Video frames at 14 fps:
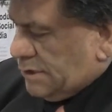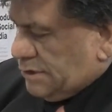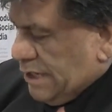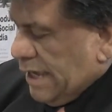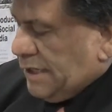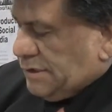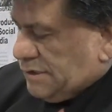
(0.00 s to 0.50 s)

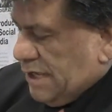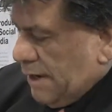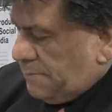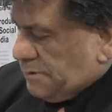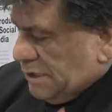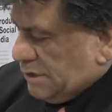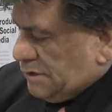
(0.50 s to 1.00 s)
take
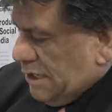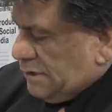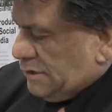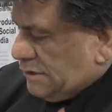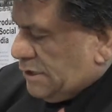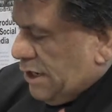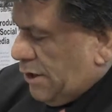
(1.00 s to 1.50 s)
steps as
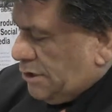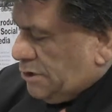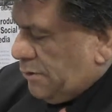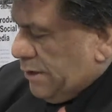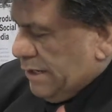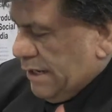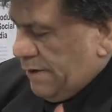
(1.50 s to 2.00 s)
necessary
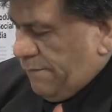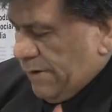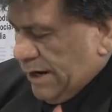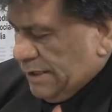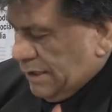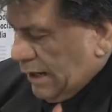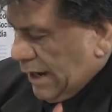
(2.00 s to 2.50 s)
to
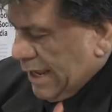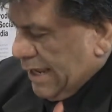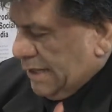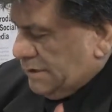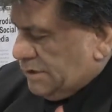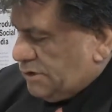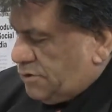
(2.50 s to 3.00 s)
identify the
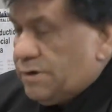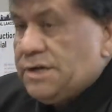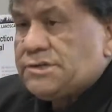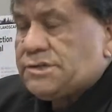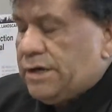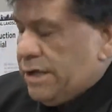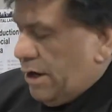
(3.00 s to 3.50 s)
lands
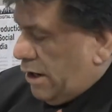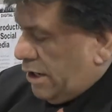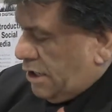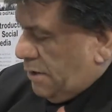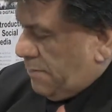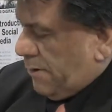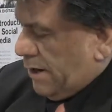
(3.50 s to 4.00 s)
traditionally
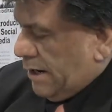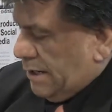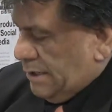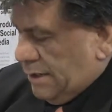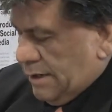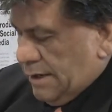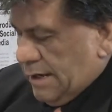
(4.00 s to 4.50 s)
occupied